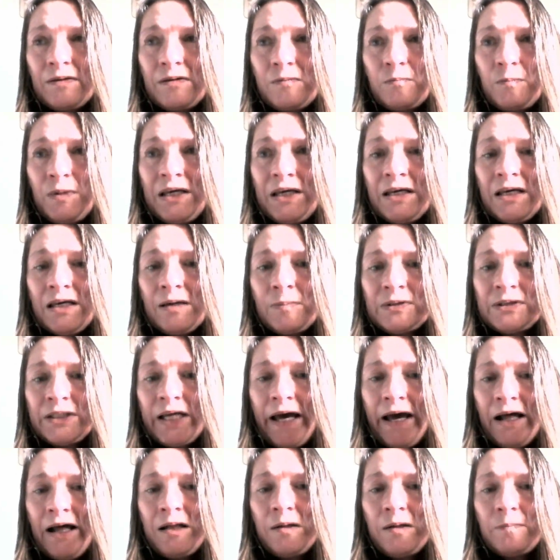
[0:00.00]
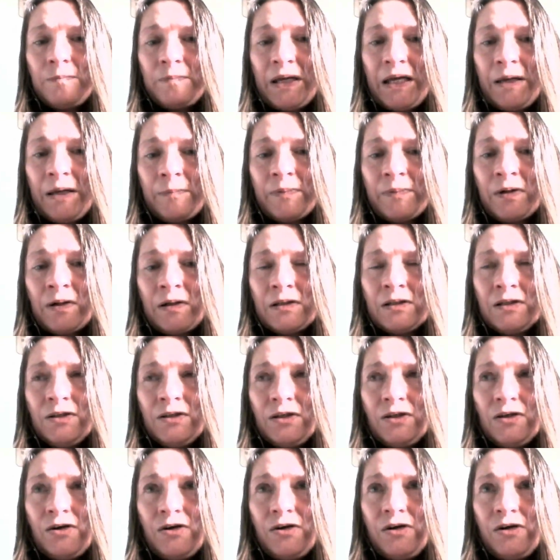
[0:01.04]
being able to help people
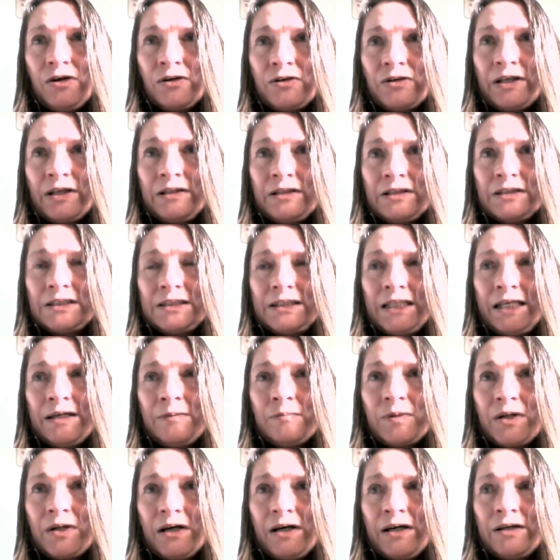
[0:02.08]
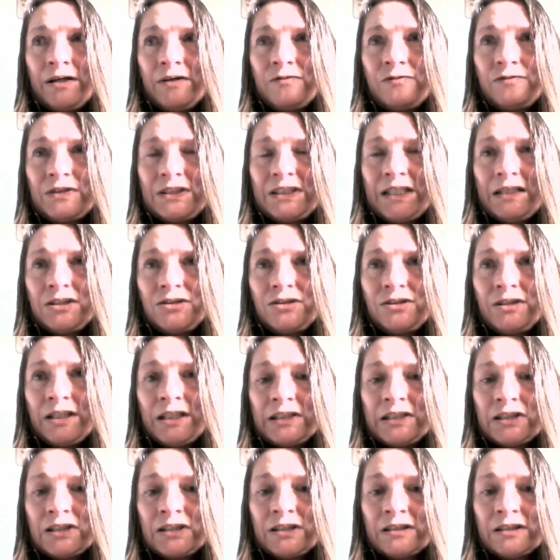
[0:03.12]
who are in the same kind of
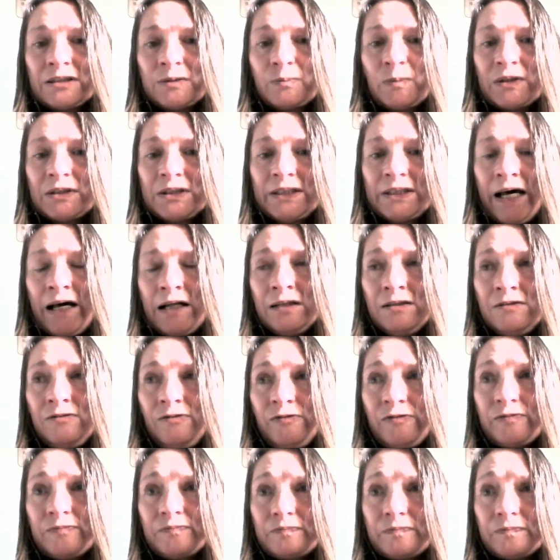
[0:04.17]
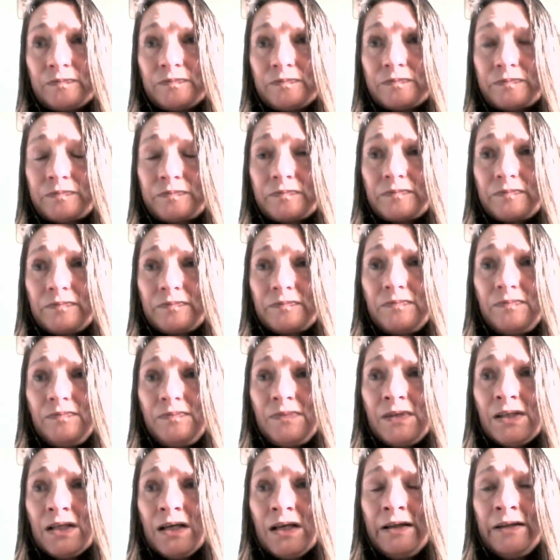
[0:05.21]
situation as myself.
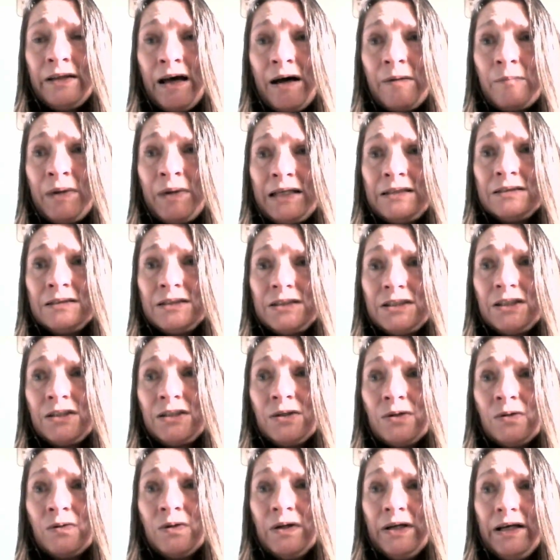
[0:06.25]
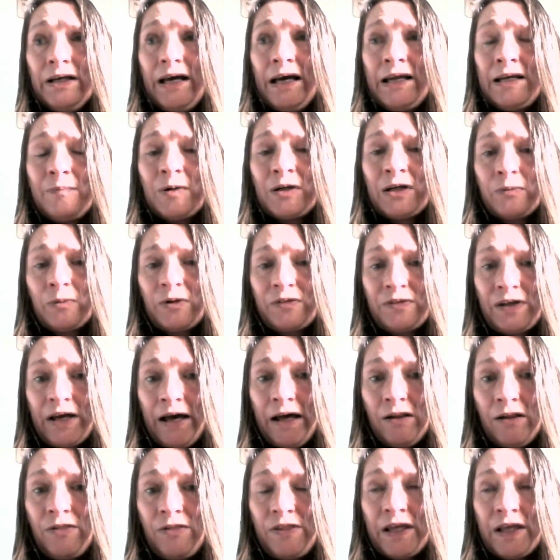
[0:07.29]
And that means, you know, anybody with
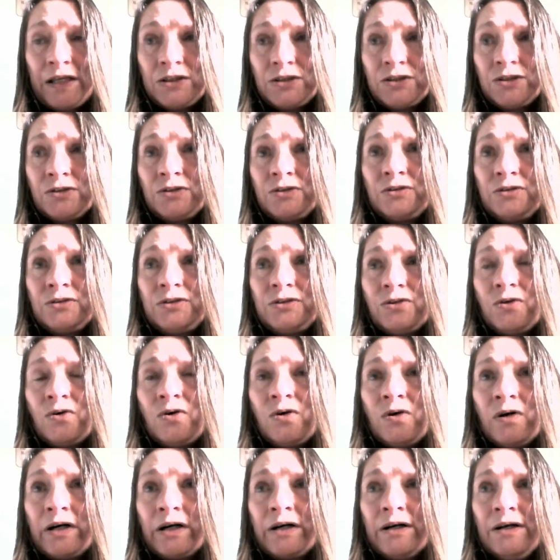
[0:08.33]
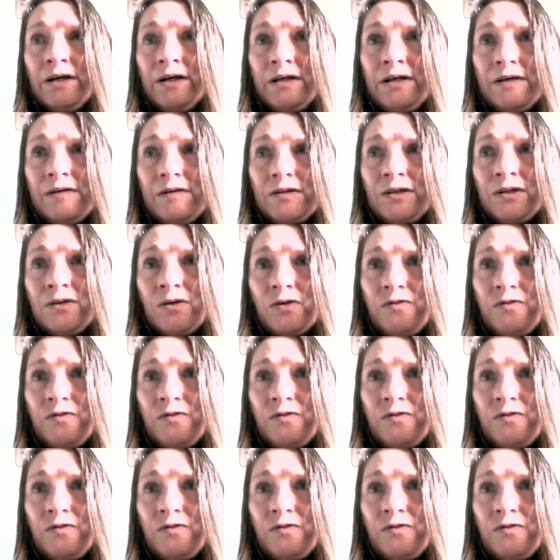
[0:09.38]
health issues, or, you know,